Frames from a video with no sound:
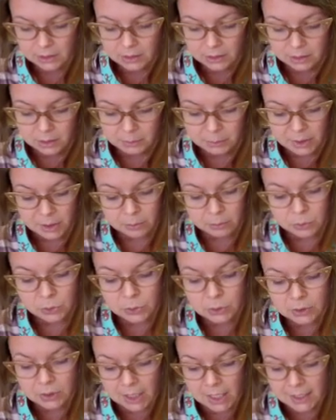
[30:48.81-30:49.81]
The bamboo
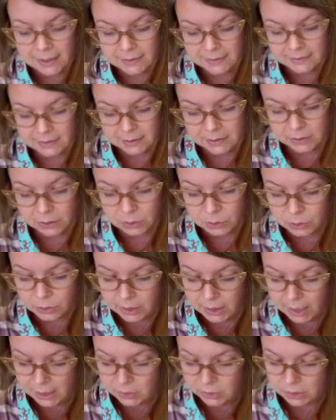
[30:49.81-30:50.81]
class sent a
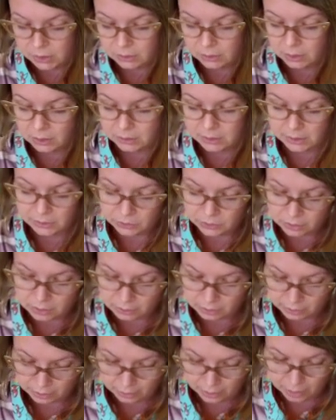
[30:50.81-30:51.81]
kokeshi doll to cheer
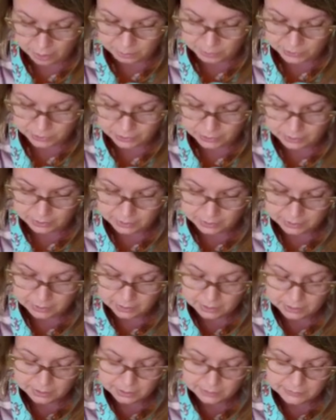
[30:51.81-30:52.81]
her up.
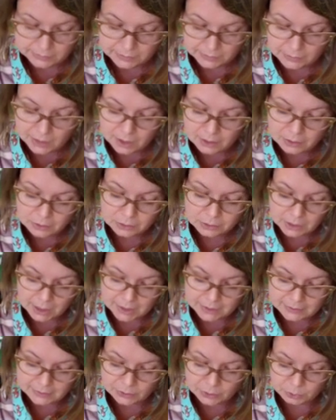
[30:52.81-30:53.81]
Sadako
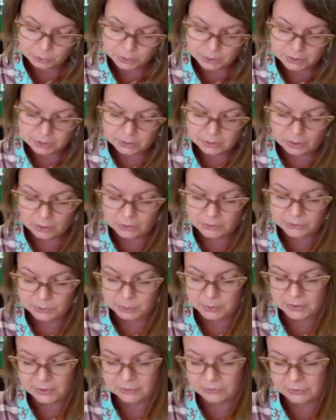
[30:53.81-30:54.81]
liked the wooden doll's
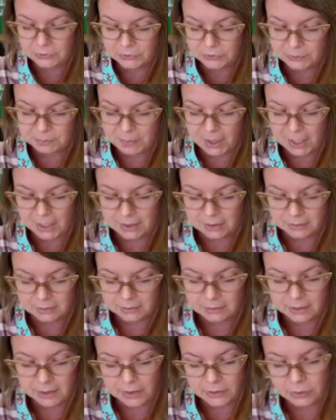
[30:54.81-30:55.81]
wistful smile
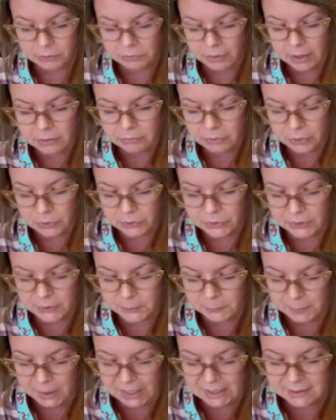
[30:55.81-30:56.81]
and the red
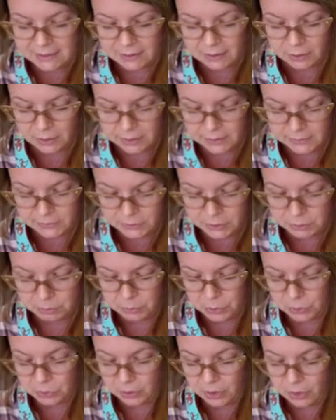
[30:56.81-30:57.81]
roses painted on its
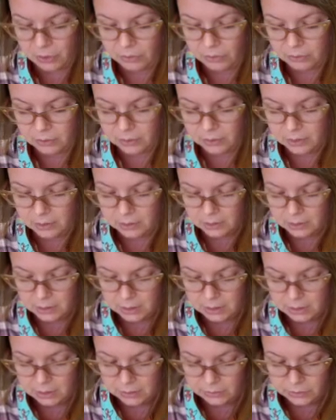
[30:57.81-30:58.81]
kimono.
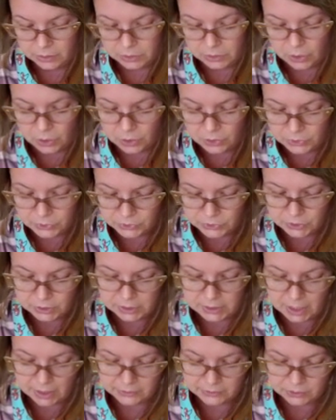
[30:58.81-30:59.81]
The doll stood
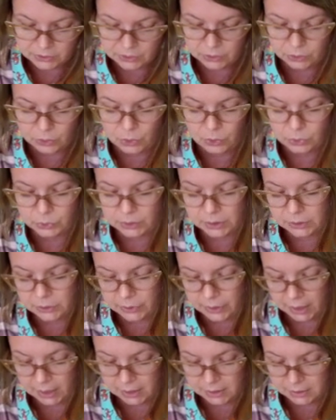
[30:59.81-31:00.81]
next to the golden
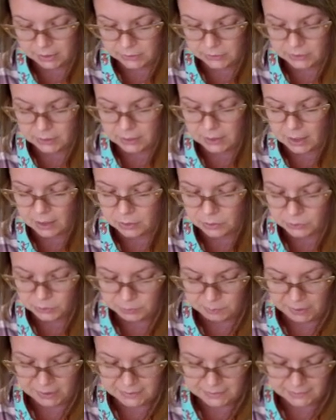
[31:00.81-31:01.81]
crane on Sadako's
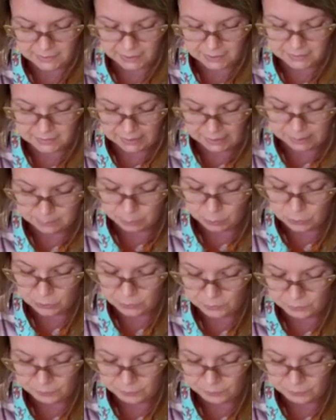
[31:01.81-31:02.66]
bedside table.